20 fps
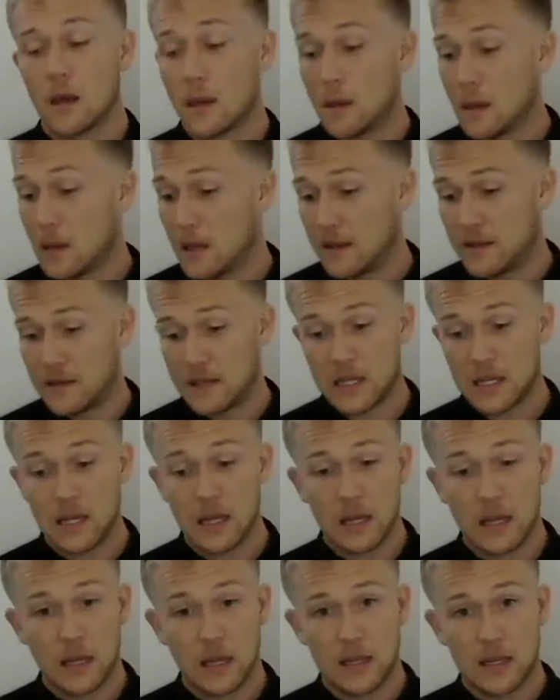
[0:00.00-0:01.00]
And then
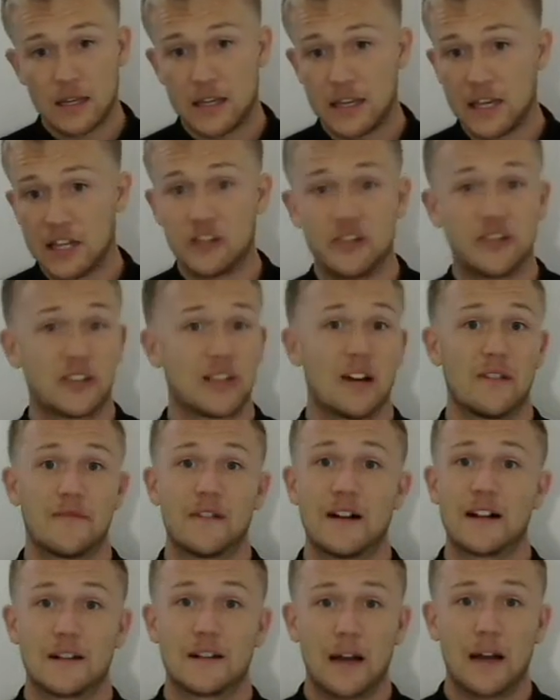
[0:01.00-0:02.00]
get yourself
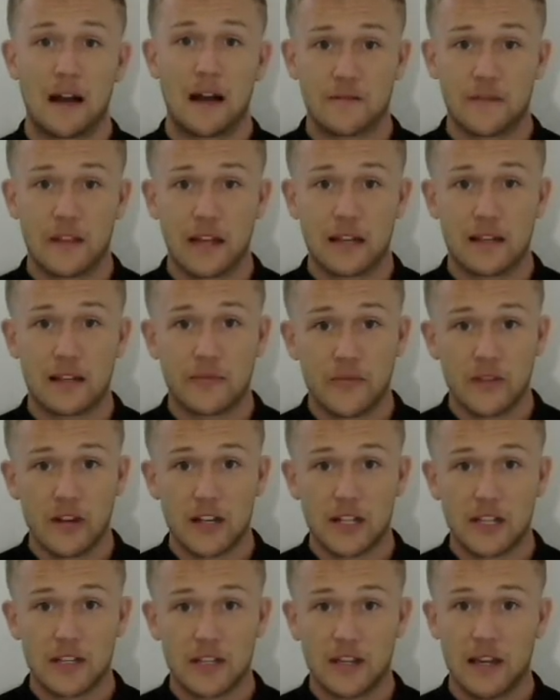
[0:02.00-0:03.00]
out of that
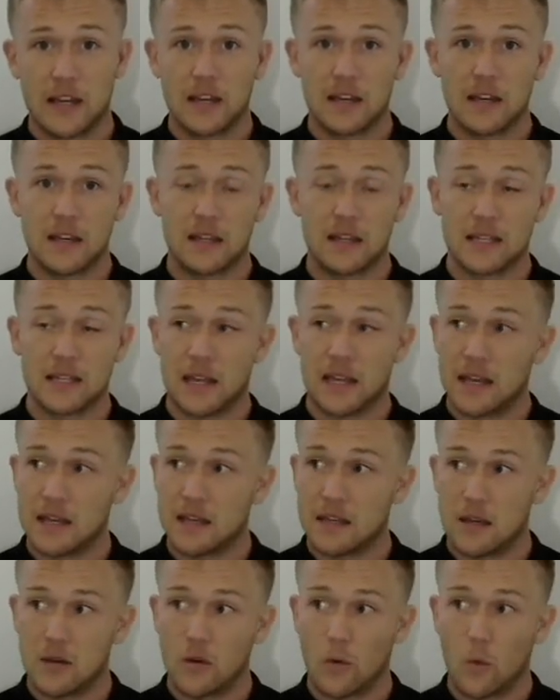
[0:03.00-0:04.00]
depressed state and say,
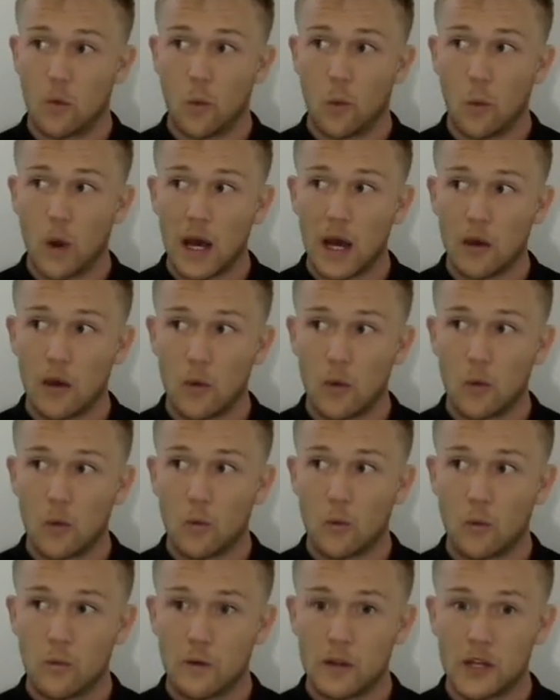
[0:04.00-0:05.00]
what
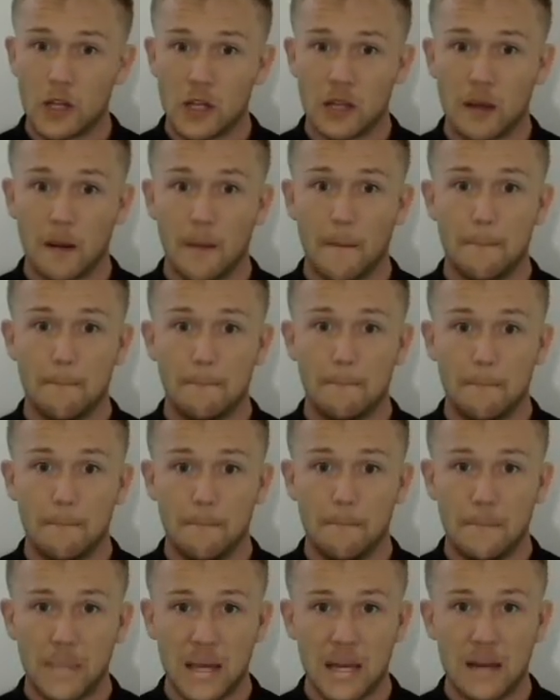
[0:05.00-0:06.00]
will
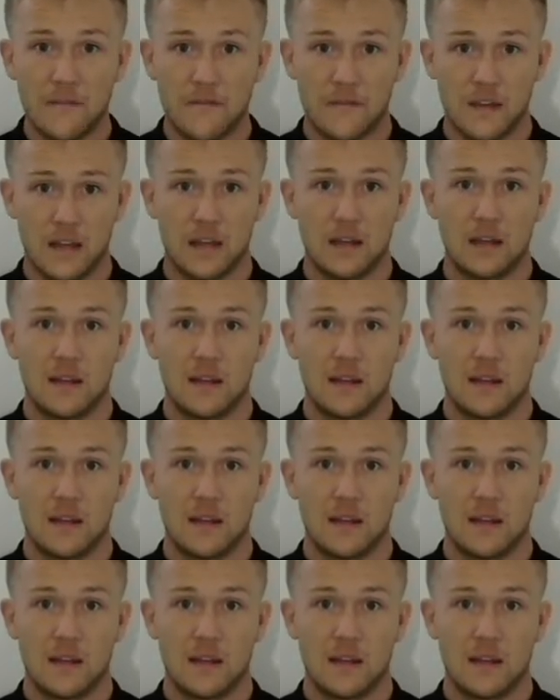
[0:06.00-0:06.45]
benefit